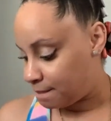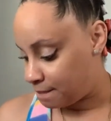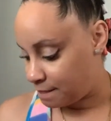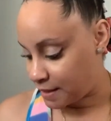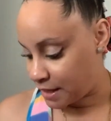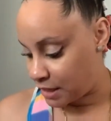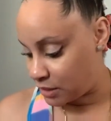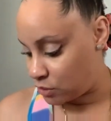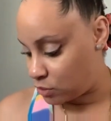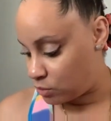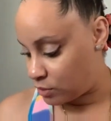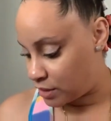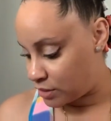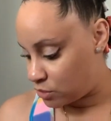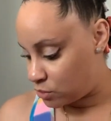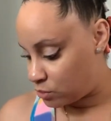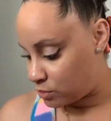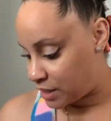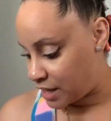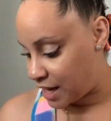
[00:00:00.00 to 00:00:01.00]
then
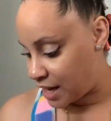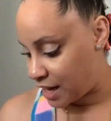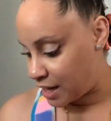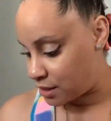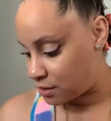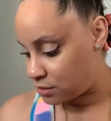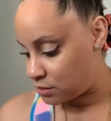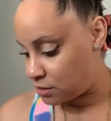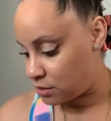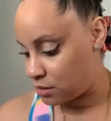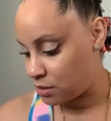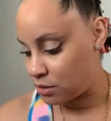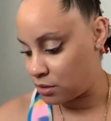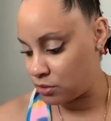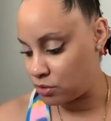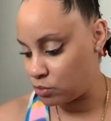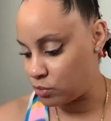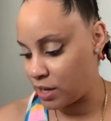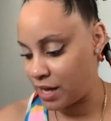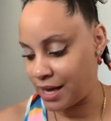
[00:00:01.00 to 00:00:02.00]
you
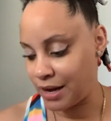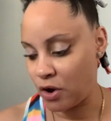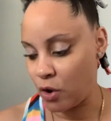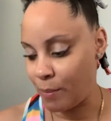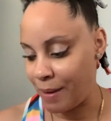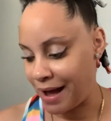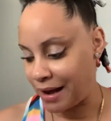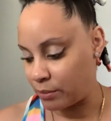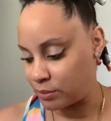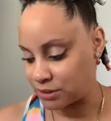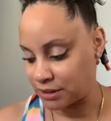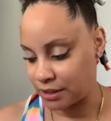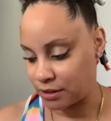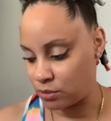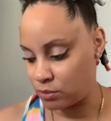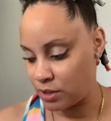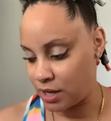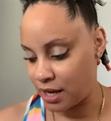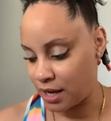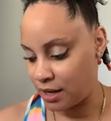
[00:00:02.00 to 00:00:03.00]
can't go backwards. Like
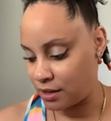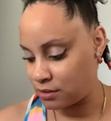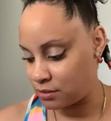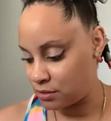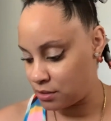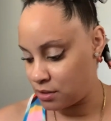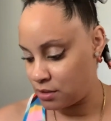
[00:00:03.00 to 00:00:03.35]
you can't